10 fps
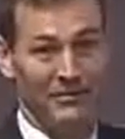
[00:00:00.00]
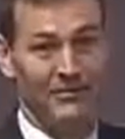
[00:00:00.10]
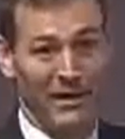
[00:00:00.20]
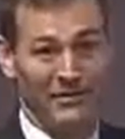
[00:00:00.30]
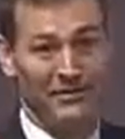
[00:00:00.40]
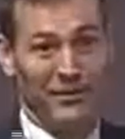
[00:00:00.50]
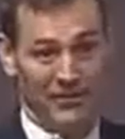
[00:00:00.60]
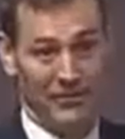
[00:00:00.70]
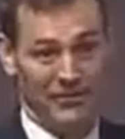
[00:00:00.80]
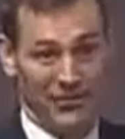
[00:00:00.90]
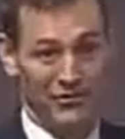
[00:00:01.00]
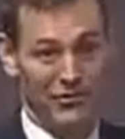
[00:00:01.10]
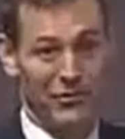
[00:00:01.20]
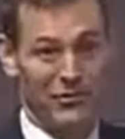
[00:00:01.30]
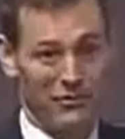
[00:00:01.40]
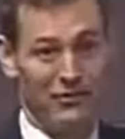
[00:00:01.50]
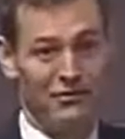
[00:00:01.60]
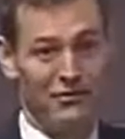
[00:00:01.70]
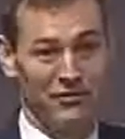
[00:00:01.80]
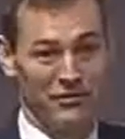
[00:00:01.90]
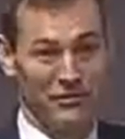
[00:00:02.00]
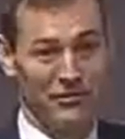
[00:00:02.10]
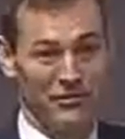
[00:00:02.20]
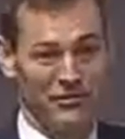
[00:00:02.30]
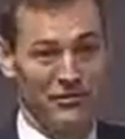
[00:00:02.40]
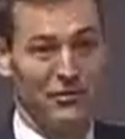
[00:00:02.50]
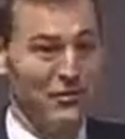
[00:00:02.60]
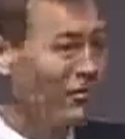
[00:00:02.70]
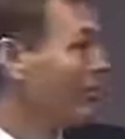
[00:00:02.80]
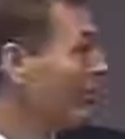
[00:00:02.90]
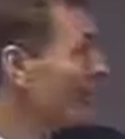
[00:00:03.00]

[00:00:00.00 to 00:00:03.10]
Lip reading: based on if you knew their score was 0.